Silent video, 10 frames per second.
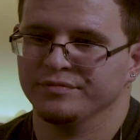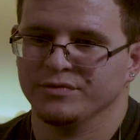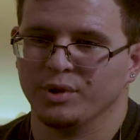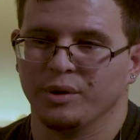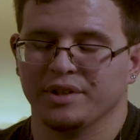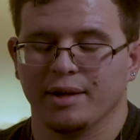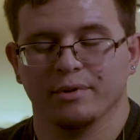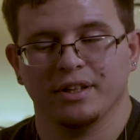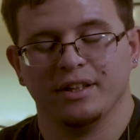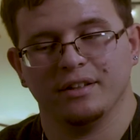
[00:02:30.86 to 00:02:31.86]
So I was able
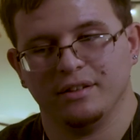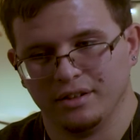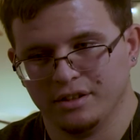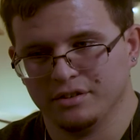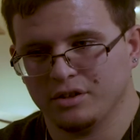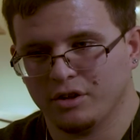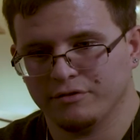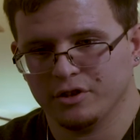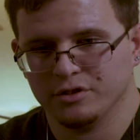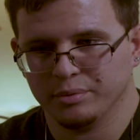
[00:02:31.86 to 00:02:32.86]
to get us our
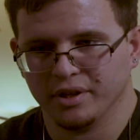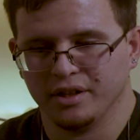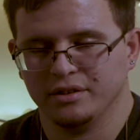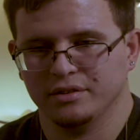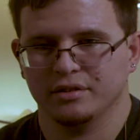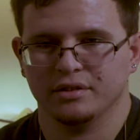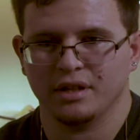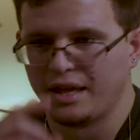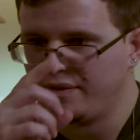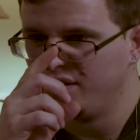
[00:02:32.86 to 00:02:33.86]
first place,
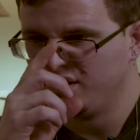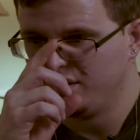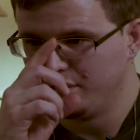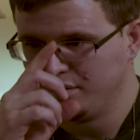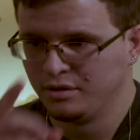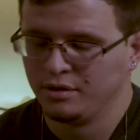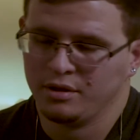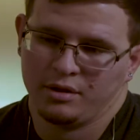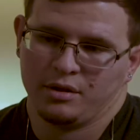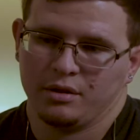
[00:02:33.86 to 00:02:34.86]
and then
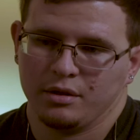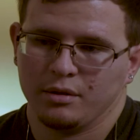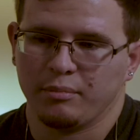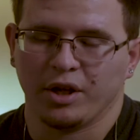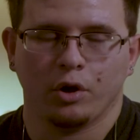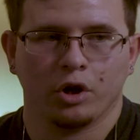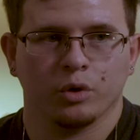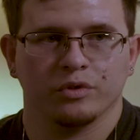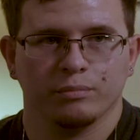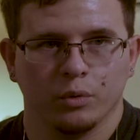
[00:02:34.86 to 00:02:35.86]
my daughter
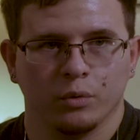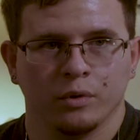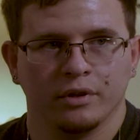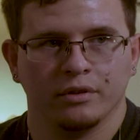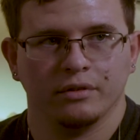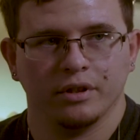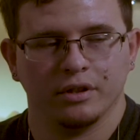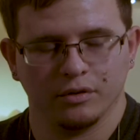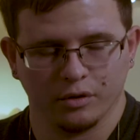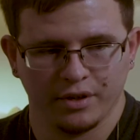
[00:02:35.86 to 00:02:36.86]
was born
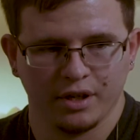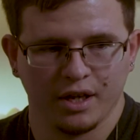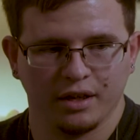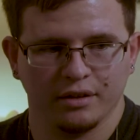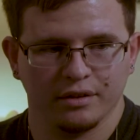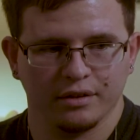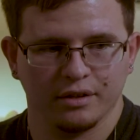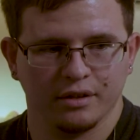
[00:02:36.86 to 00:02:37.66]
on the 9th